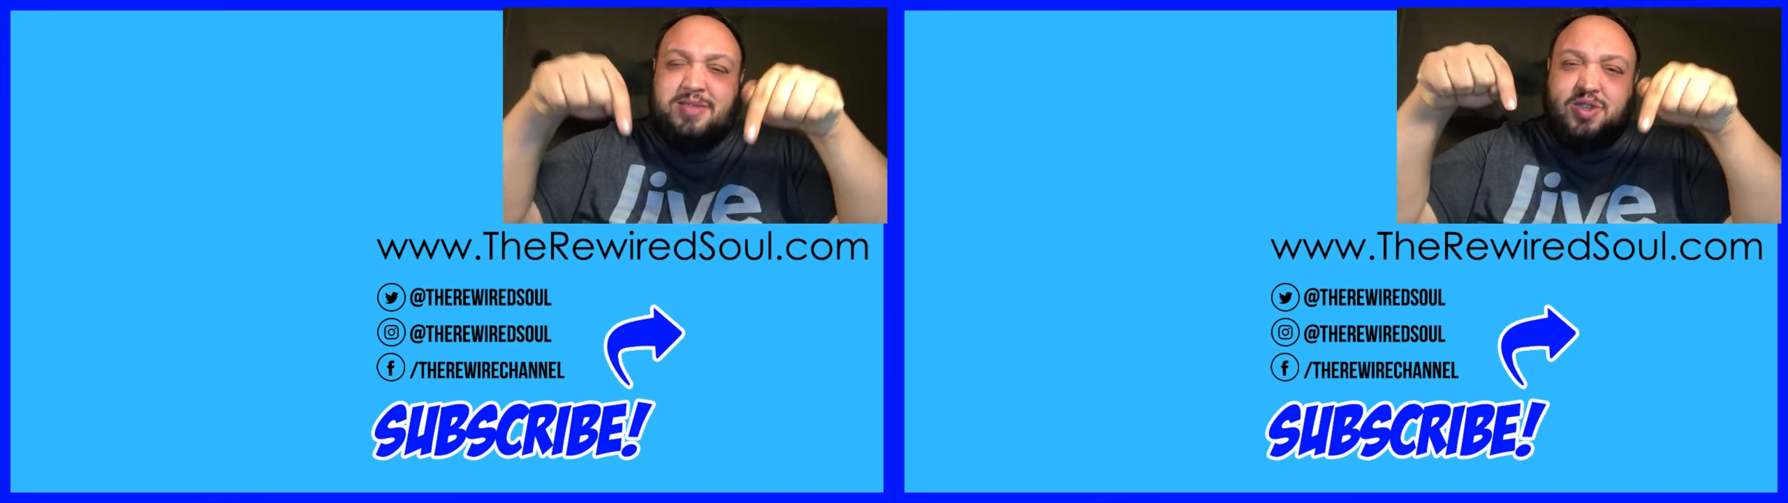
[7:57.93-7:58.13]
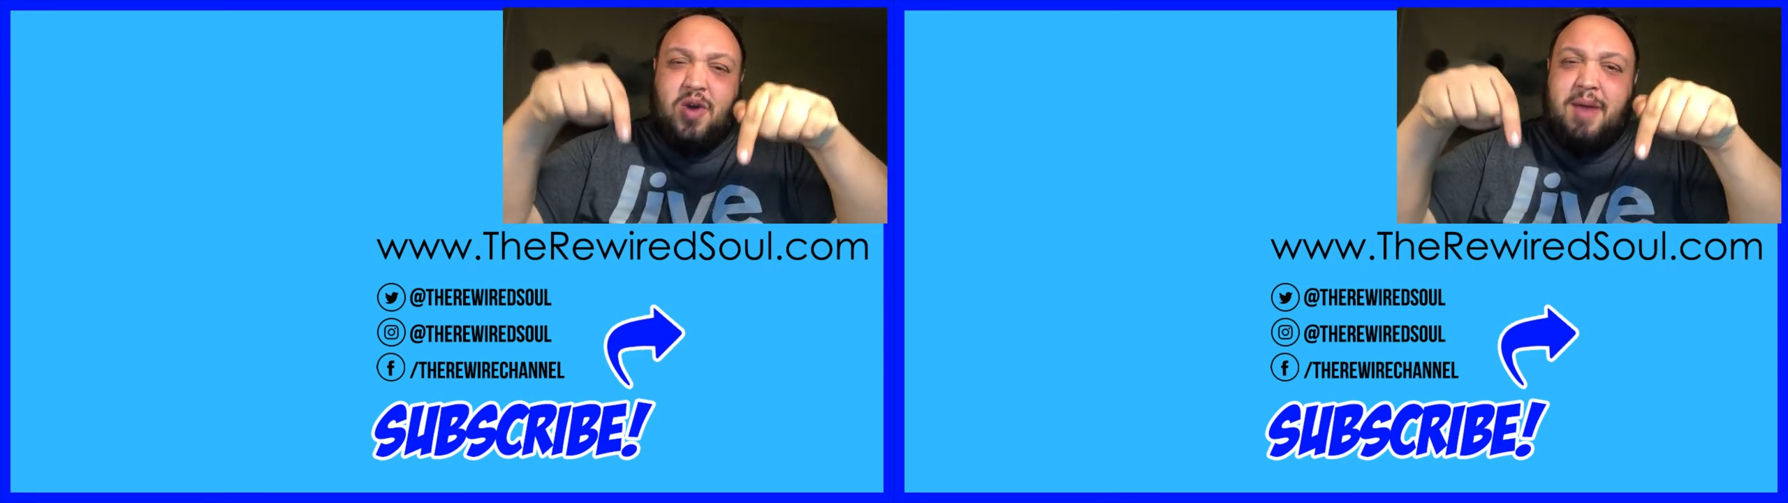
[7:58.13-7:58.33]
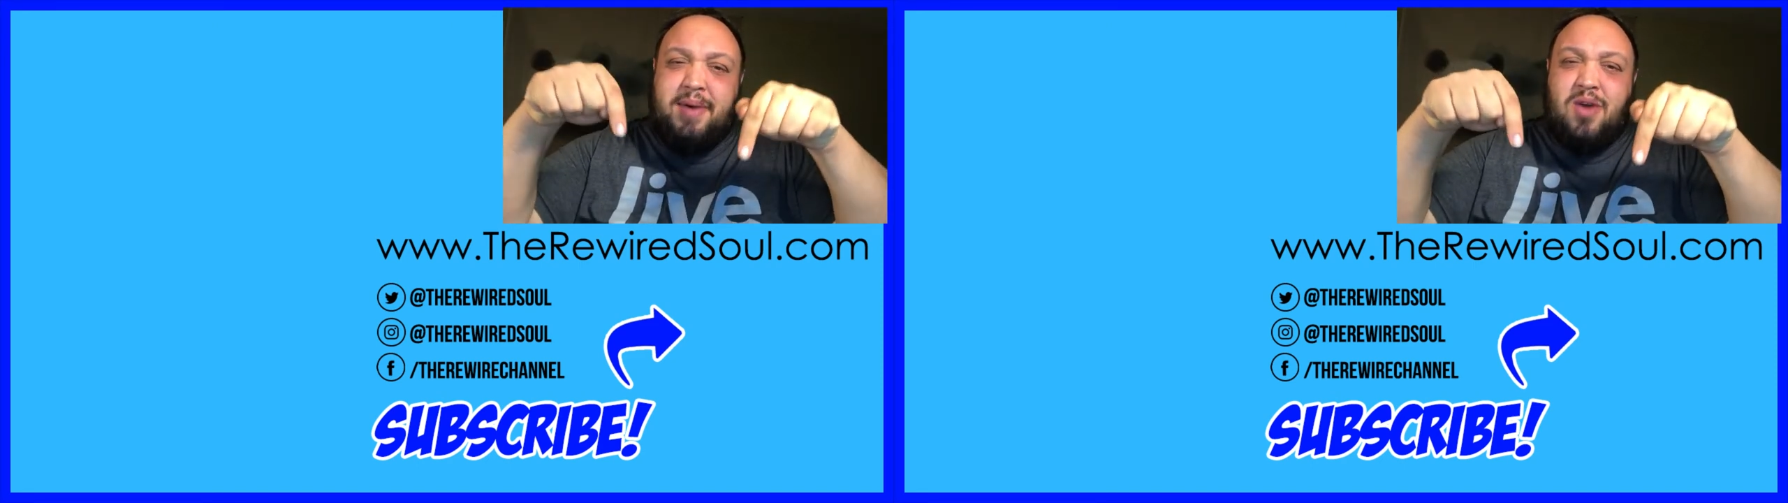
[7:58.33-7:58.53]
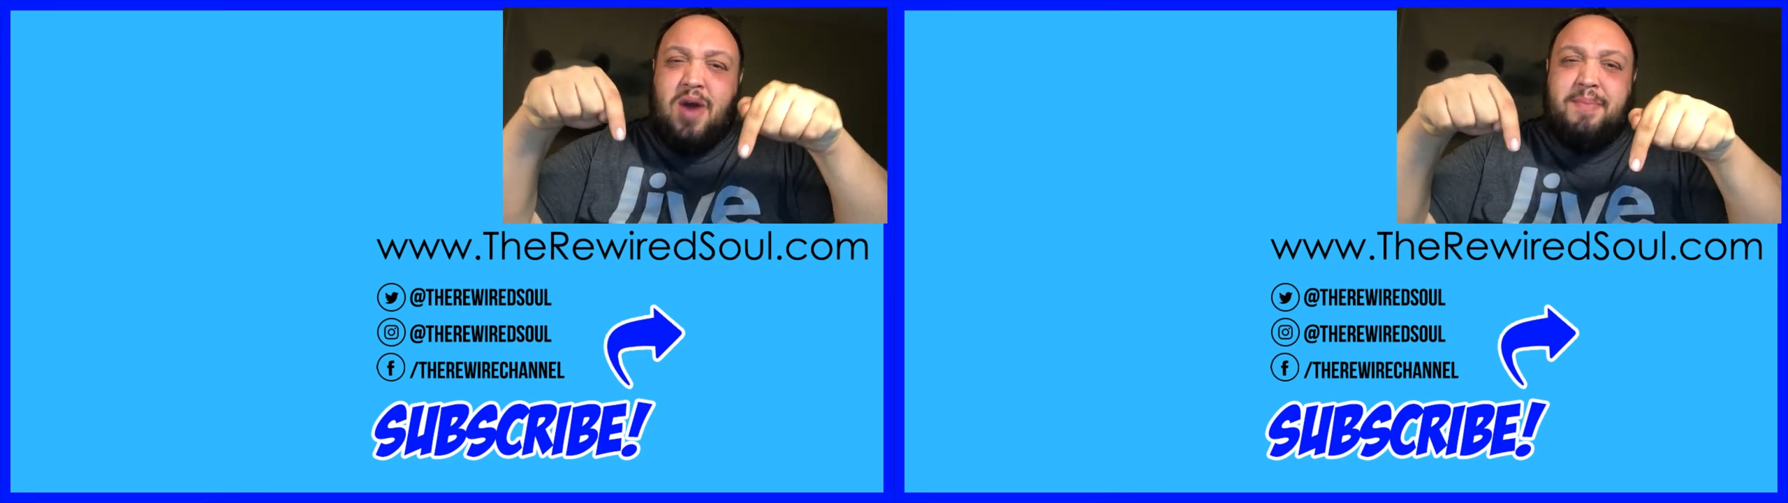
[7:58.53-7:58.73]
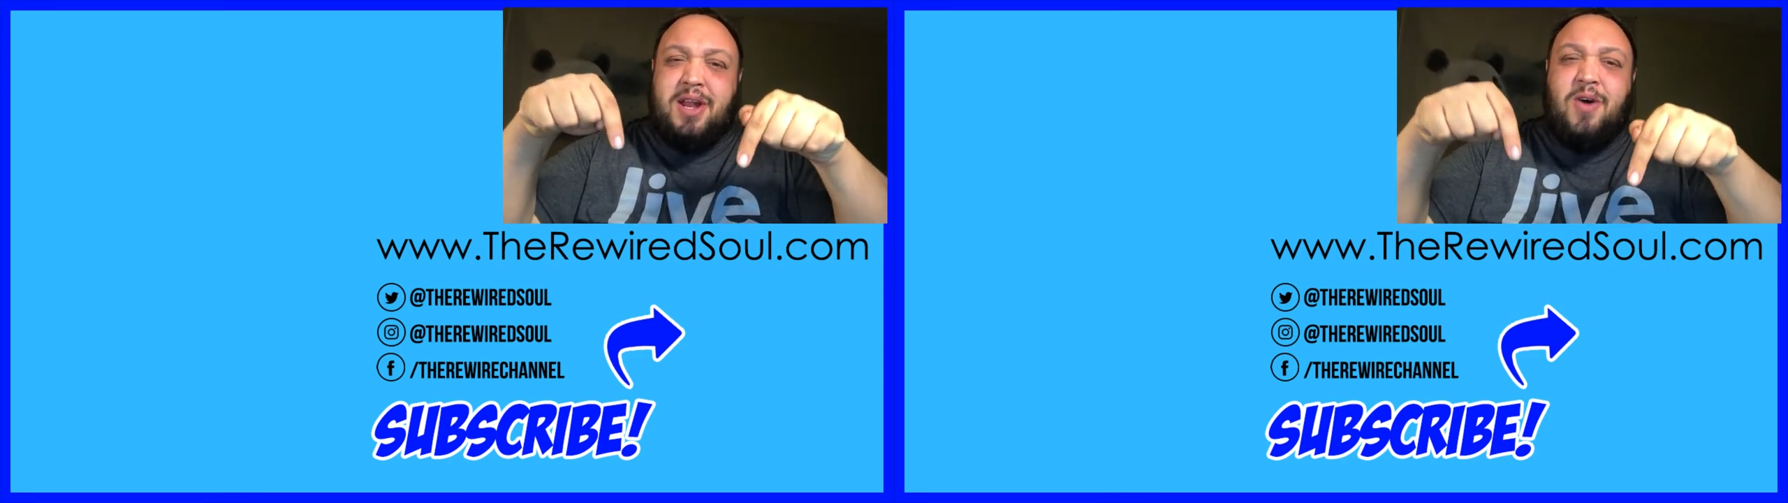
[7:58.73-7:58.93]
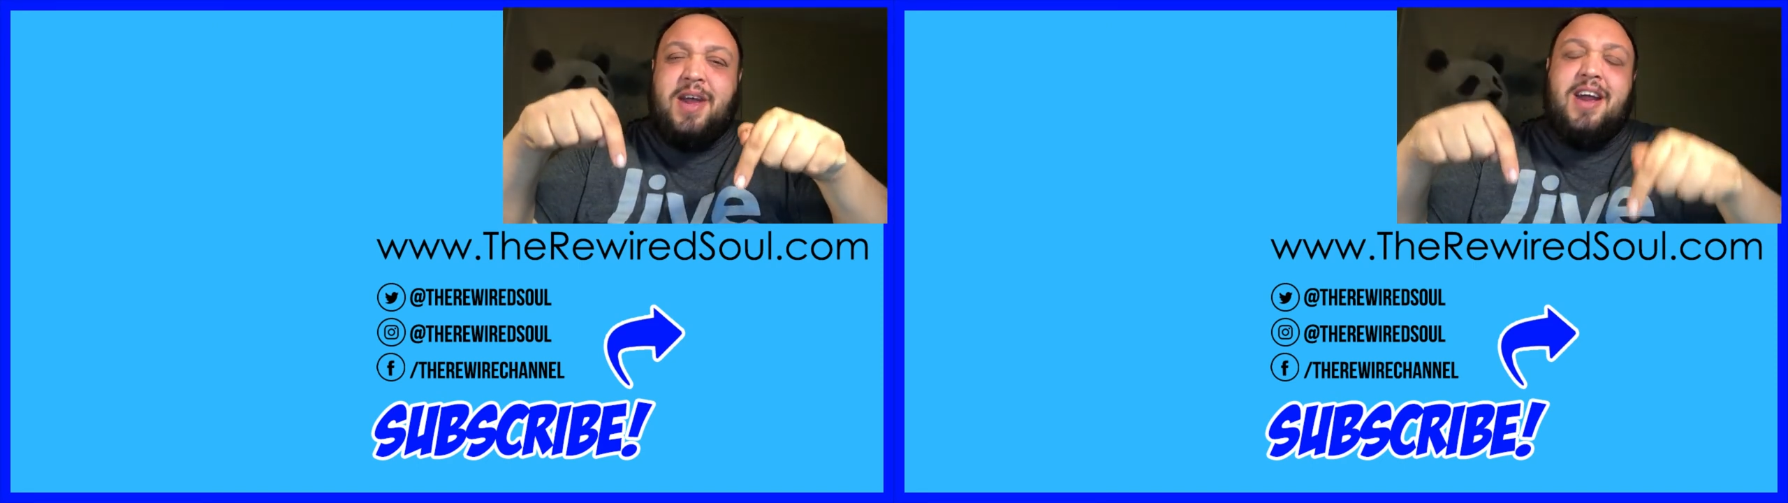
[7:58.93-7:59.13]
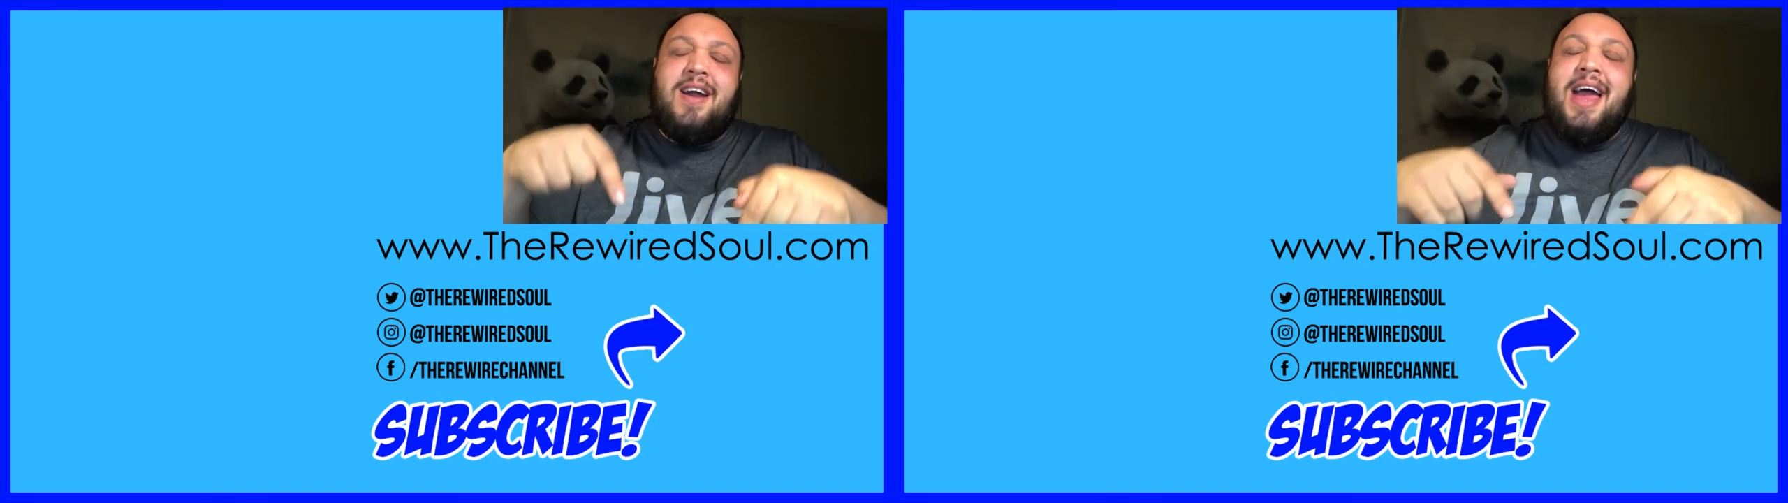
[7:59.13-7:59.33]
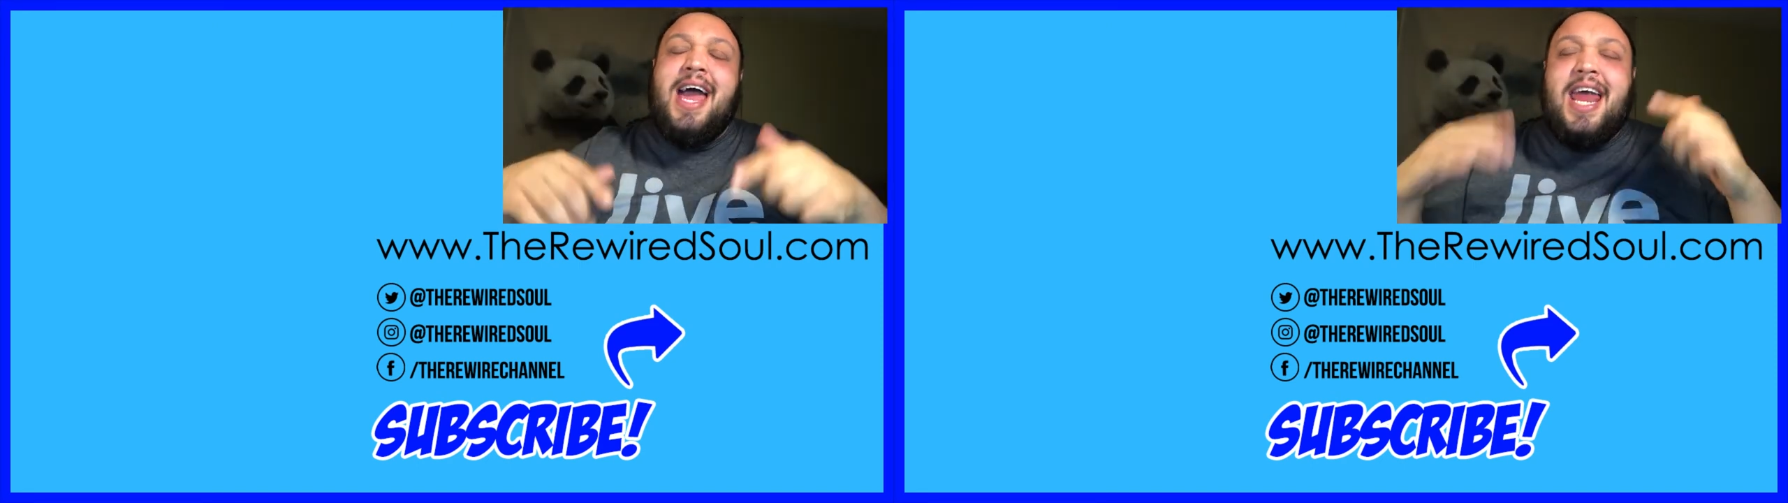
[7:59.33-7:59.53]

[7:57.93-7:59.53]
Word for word: subscribe button right below here.